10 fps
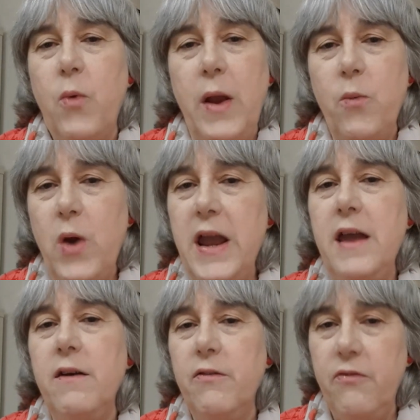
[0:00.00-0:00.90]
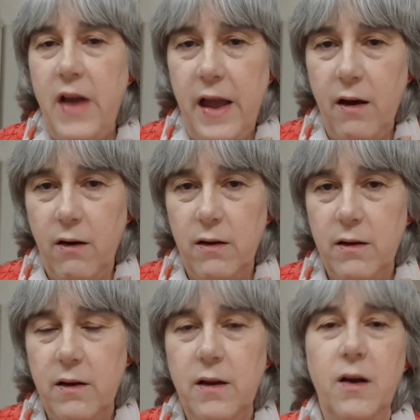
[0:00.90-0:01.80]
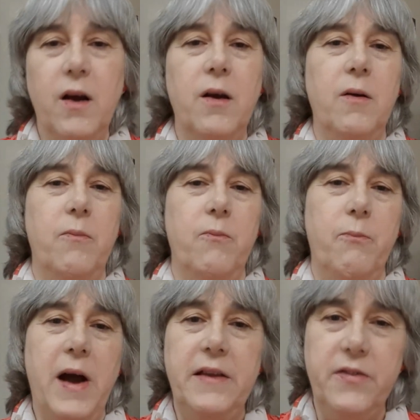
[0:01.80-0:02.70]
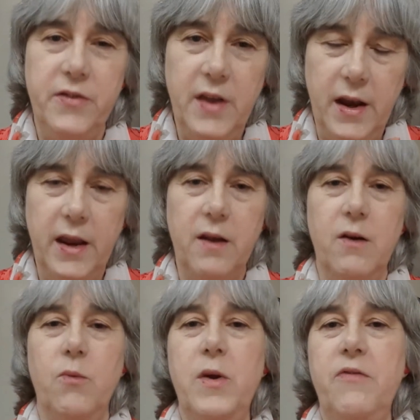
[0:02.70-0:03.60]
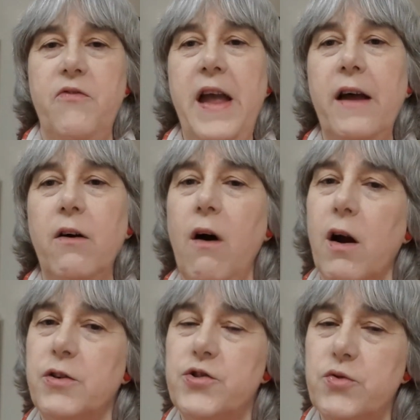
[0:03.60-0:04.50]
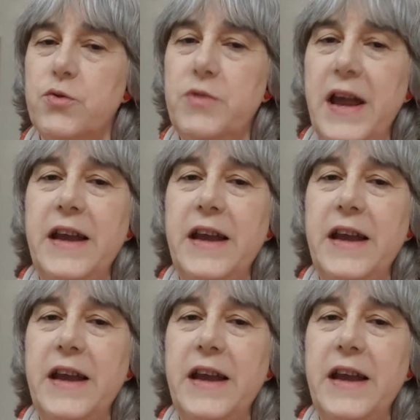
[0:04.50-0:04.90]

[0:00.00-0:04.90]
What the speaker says: When we fail by sinning, we fail our true